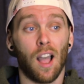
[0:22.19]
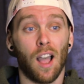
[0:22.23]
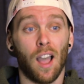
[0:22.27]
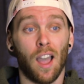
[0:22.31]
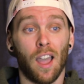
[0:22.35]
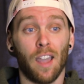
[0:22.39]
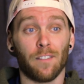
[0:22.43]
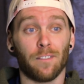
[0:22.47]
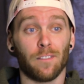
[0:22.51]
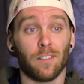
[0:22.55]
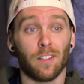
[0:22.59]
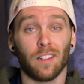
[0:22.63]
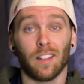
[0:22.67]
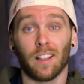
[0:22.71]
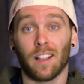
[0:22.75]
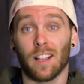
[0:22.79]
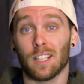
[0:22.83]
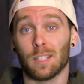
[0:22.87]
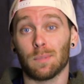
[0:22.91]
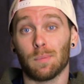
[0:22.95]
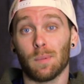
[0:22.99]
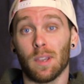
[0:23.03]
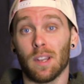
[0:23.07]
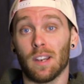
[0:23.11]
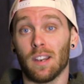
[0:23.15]
I feel like I
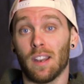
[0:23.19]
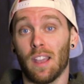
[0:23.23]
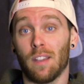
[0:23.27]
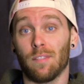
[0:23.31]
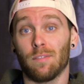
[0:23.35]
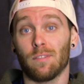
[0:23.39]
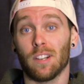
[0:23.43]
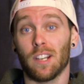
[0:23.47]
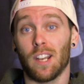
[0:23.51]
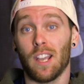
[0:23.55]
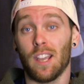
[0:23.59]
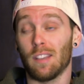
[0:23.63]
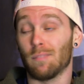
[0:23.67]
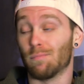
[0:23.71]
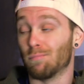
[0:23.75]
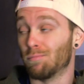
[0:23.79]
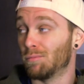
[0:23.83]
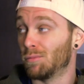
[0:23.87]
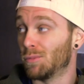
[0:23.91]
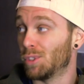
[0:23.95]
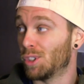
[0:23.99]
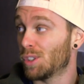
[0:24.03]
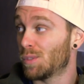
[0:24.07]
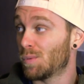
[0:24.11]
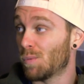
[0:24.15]
spent every day
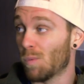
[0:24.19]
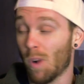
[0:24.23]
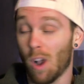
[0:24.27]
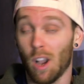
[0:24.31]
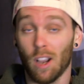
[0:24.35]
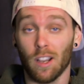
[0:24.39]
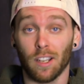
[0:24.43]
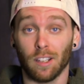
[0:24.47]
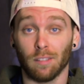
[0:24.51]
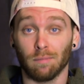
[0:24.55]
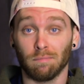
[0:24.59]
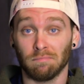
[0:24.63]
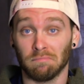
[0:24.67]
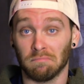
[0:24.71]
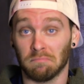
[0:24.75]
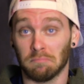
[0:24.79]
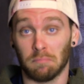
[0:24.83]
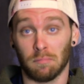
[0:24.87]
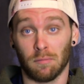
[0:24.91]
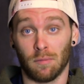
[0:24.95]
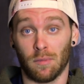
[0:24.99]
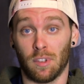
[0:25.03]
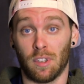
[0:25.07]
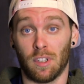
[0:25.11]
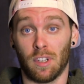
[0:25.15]
just walking
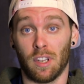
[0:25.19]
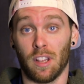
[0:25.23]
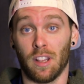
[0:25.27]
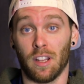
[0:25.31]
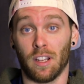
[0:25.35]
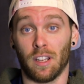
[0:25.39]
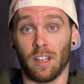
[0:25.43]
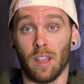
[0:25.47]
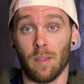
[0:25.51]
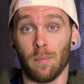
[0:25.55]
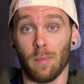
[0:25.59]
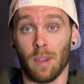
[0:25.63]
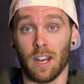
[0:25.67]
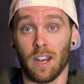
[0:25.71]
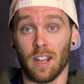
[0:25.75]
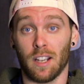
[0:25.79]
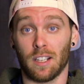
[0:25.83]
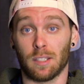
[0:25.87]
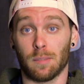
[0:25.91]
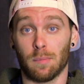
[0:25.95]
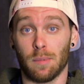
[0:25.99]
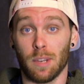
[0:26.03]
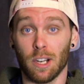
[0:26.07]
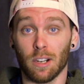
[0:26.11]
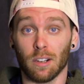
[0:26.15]
to get my
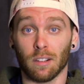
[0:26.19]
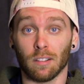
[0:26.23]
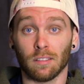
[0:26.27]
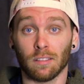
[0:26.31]
next beer.